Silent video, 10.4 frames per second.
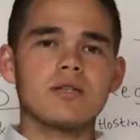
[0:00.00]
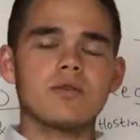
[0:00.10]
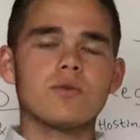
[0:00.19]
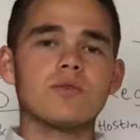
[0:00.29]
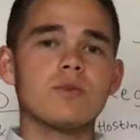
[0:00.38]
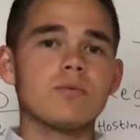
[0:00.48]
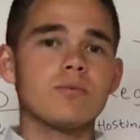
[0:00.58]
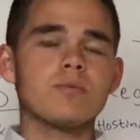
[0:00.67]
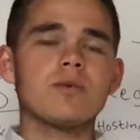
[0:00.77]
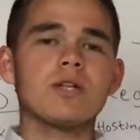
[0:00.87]
content
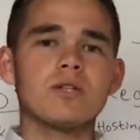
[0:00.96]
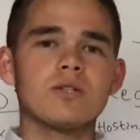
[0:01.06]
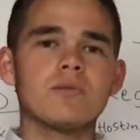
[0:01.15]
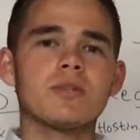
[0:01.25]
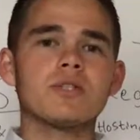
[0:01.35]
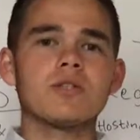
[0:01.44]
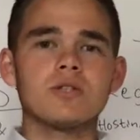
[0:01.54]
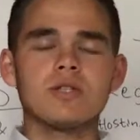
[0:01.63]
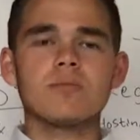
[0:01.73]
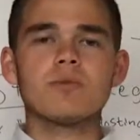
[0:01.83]
management
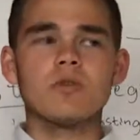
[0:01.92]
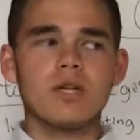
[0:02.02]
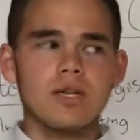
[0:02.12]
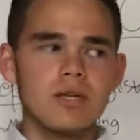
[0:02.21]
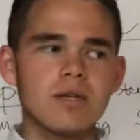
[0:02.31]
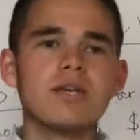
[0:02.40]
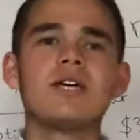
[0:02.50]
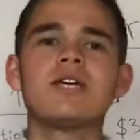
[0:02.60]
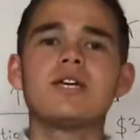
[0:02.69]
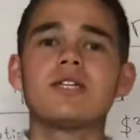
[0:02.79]
system today,
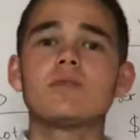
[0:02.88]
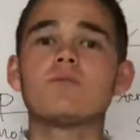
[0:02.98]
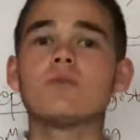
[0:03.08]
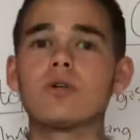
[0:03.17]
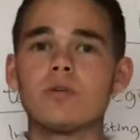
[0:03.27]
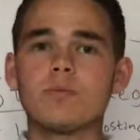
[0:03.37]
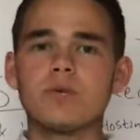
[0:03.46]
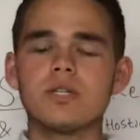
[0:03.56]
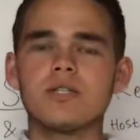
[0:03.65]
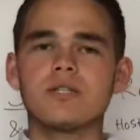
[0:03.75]
is
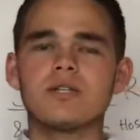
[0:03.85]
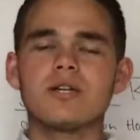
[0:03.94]
WordPress.